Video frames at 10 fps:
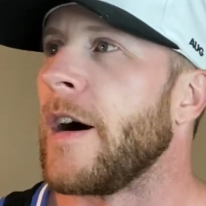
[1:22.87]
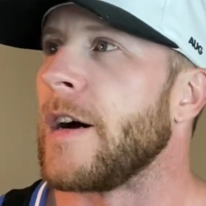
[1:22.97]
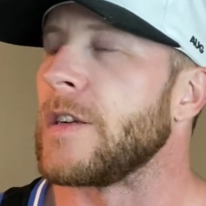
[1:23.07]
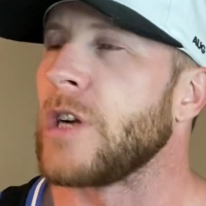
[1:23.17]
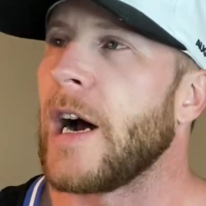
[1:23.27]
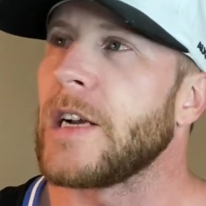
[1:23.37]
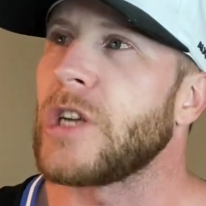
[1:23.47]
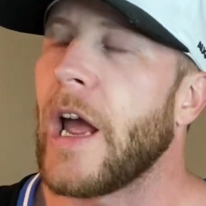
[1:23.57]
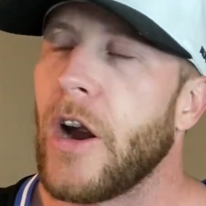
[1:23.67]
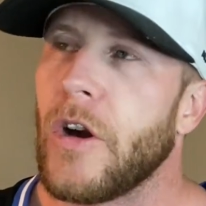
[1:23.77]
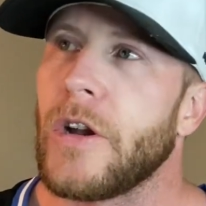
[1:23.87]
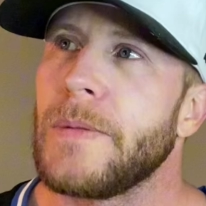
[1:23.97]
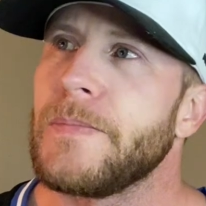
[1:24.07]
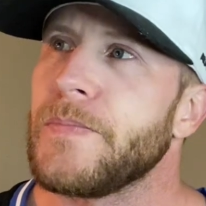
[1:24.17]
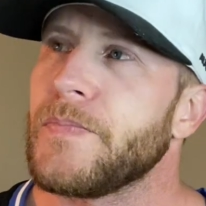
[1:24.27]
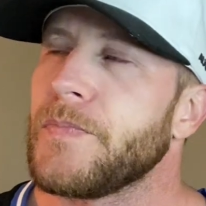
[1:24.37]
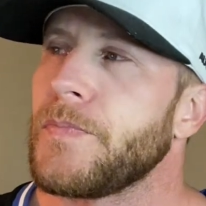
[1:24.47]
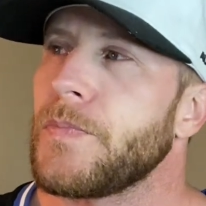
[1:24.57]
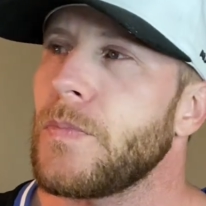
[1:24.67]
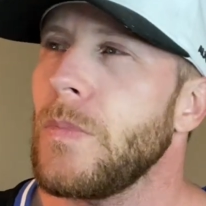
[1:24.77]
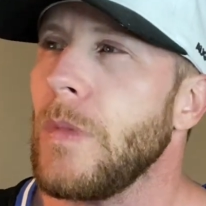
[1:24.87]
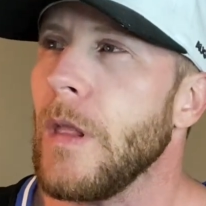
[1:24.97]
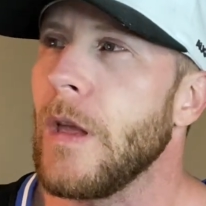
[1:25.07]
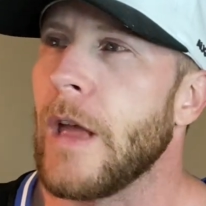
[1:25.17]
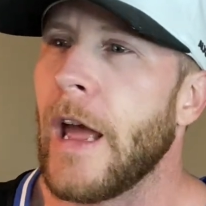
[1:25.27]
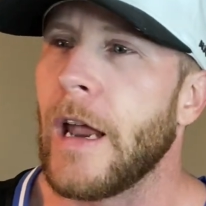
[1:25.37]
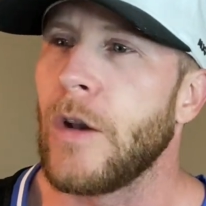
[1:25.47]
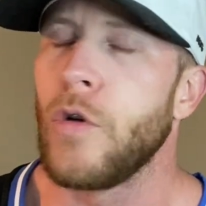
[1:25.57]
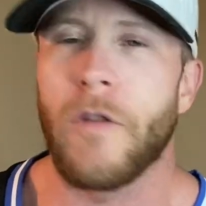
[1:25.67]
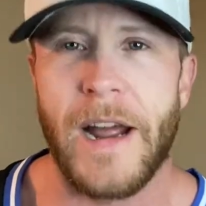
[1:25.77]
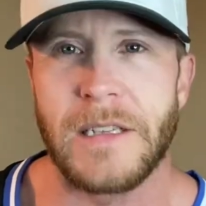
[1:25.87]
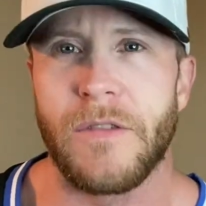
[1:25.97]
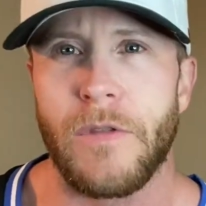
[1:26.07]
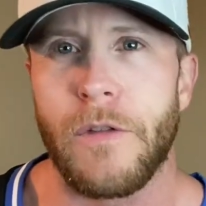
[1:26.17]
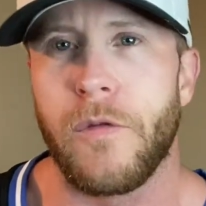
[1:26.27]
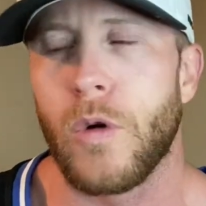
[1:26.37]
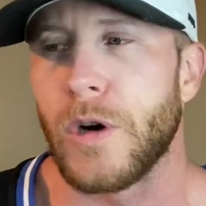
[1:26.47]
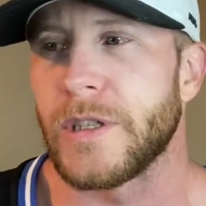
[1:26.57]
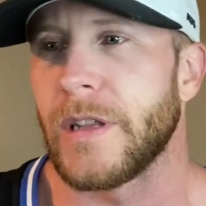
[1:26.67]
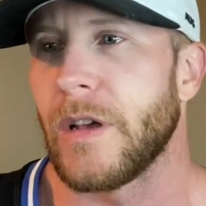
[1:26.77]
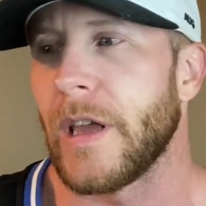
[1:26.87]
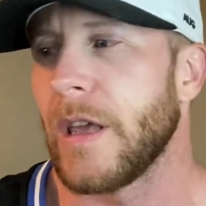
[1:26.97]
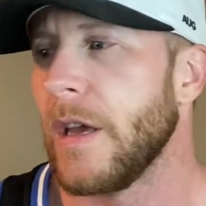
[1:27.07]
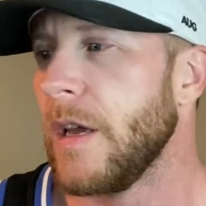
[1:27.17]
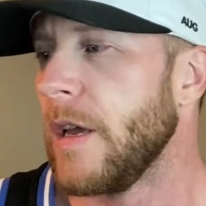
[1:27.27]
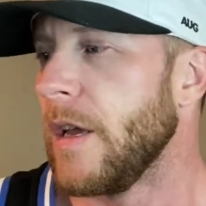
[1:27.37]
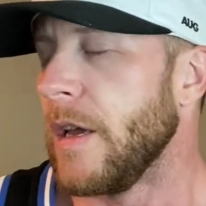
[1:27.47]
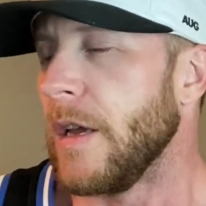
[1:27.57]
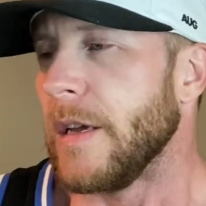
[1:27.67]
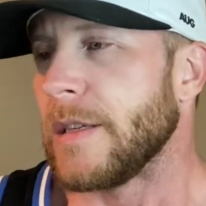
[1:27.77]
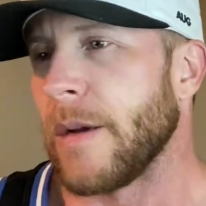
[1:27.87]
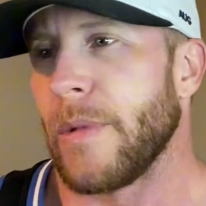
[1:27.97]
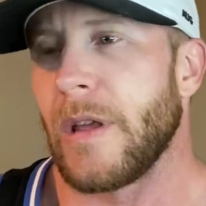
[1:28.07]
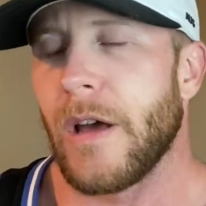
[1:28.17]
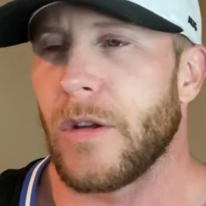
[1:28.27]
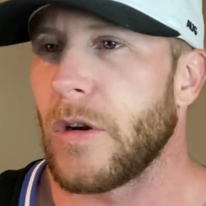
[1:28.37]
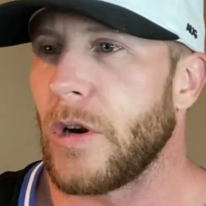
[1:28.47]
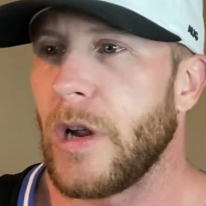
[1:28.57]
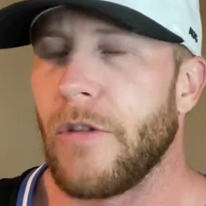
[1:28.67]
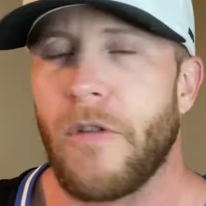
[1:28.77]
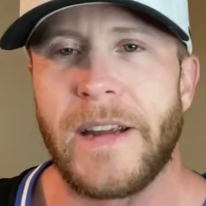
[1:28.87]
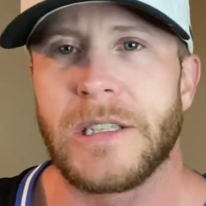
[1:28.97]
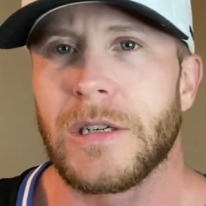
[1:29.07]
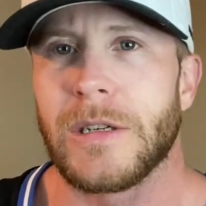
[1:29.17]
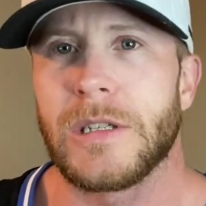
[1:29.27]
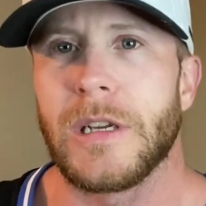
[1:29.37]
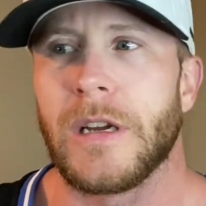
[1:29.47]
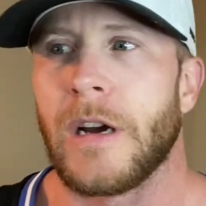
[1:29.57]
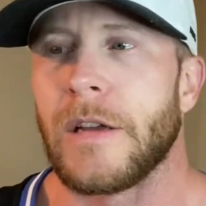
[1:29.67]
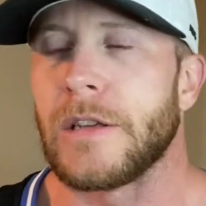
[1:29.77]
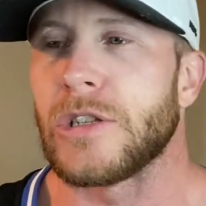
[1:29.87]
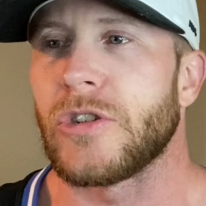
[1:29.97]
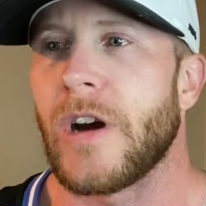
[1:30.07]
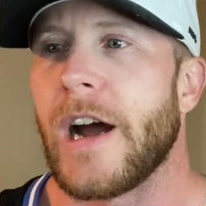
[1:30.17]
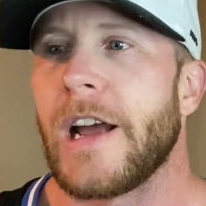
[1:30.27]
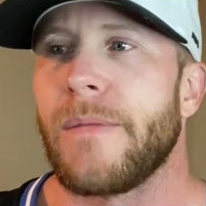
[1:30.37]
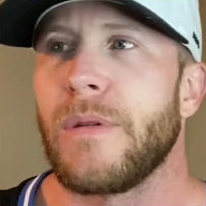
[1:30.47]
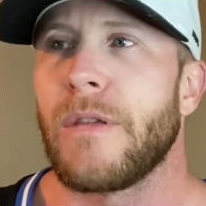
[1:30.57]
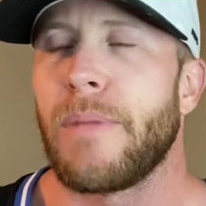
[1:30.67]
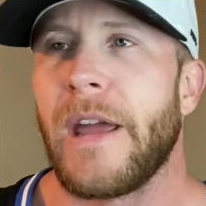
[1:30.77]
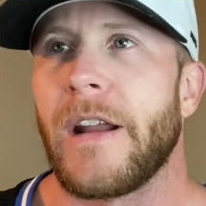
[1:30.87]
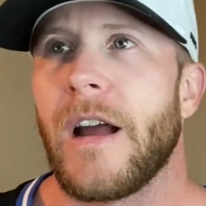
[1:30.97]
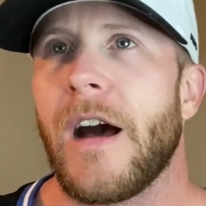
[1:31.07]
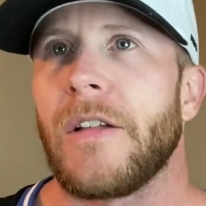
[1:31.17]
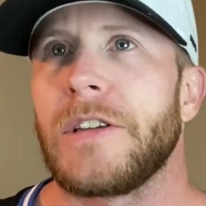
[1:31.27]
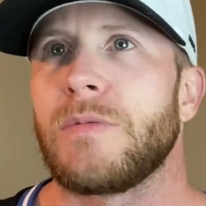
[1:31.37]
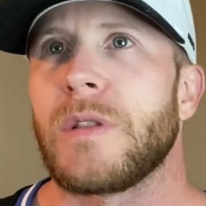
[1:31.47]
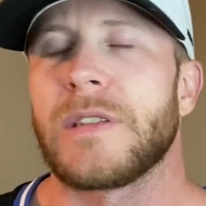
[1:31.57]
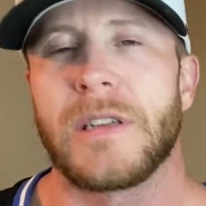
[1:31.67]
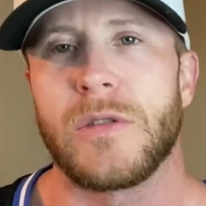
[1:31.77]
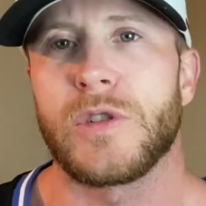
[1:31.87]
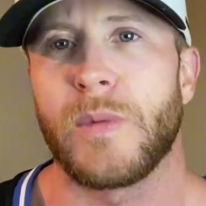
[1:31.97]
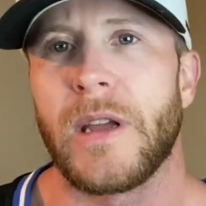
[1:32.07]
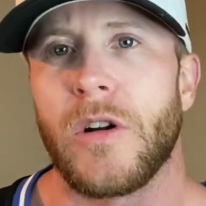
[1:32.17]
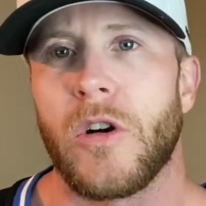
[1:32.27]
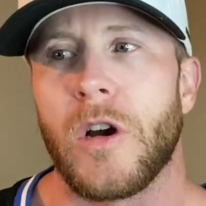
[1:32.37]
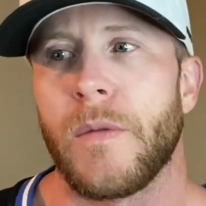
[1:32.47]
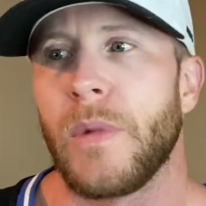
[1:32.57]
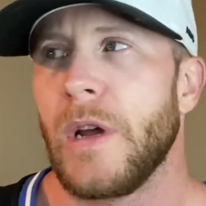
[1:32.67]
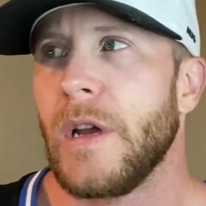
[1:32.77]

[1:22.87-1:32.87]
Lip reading: Josh Herron, and who rides the V4s, and like some of the other racers, describe the Panigales with the single swinging arm.